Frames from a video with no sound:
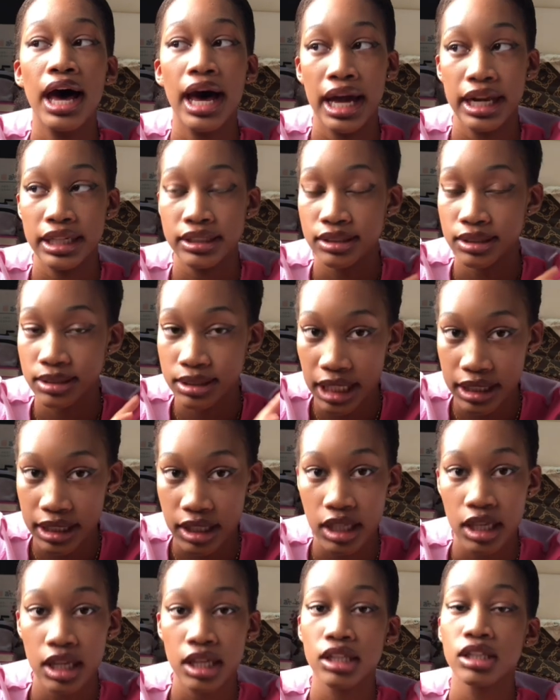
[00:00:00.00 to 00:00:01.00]
and start
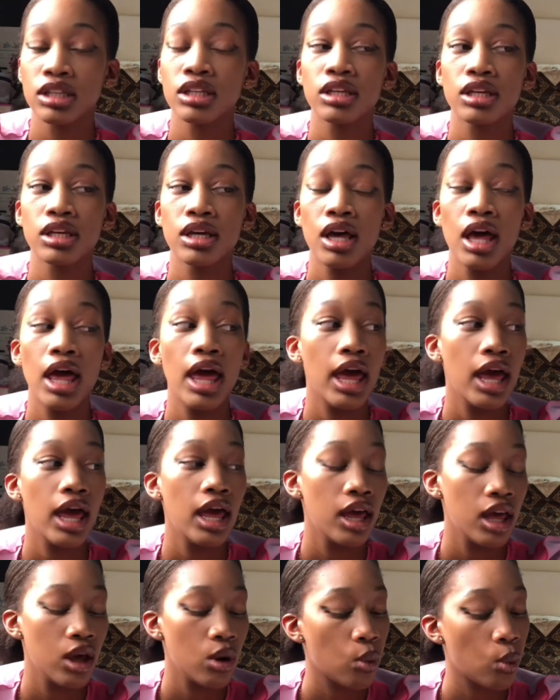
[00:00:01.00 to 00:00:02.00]
again
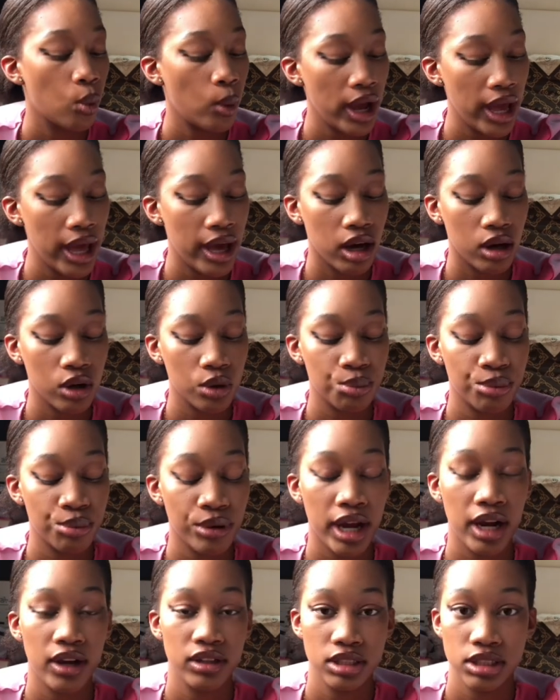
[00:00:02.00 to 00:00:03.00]
well
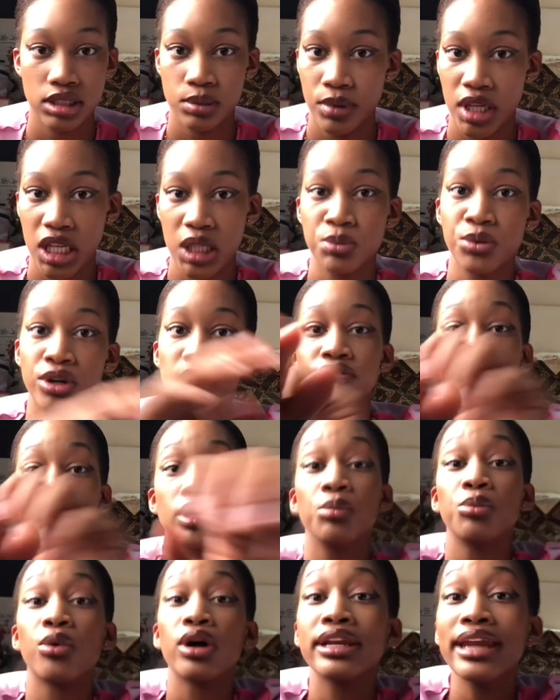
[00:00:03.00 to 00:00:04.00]
practice makes
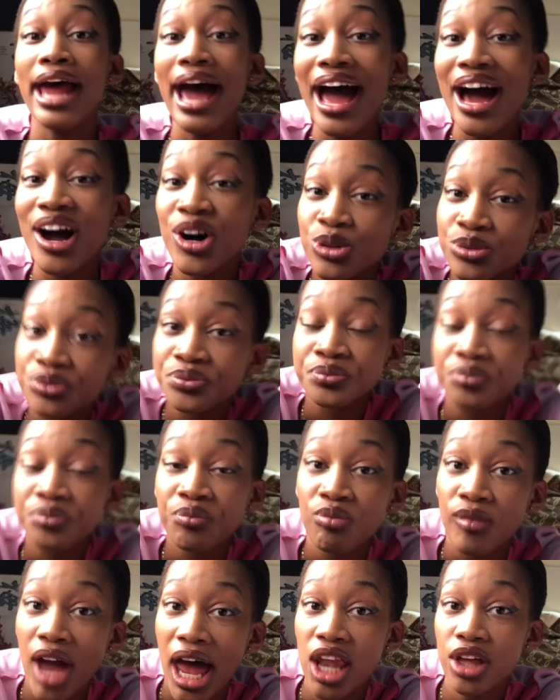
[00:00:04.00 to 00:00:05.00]
perfect but now
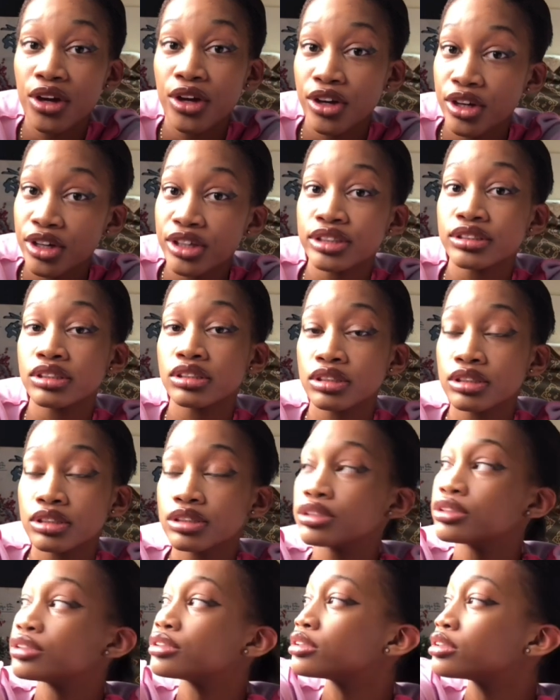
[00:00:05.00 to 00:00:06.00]
i look good
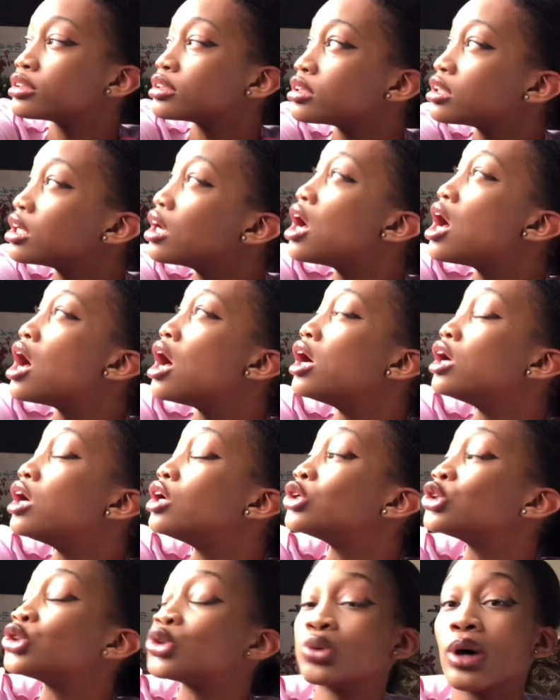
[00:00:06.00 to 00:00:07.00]

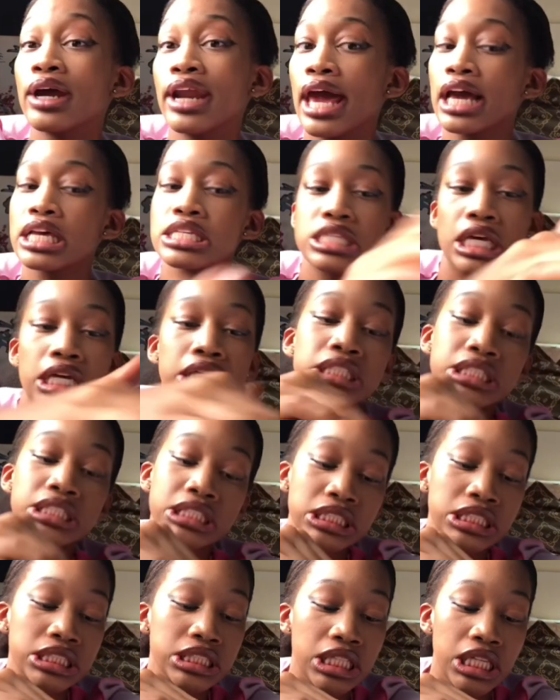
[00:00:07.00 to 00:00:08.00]
to an extent
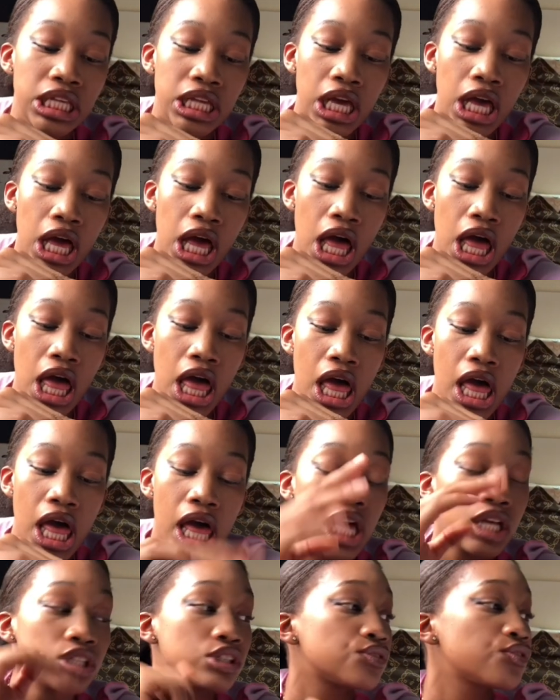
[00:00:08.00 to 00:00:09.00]

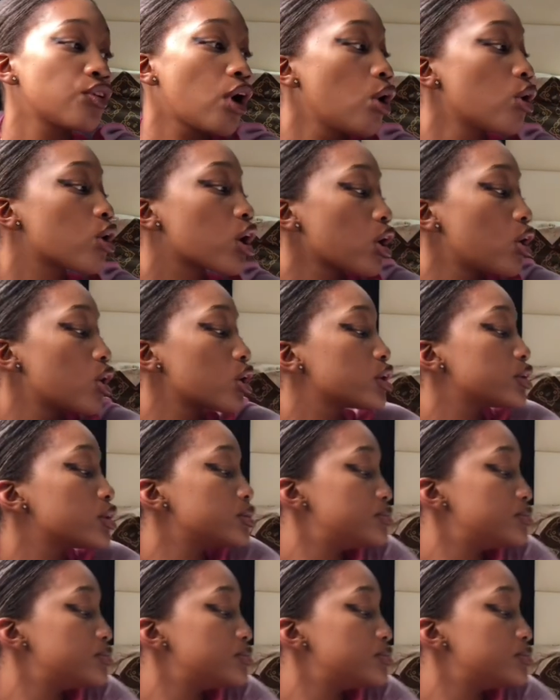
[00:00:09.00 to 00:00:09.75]
it's four o'clock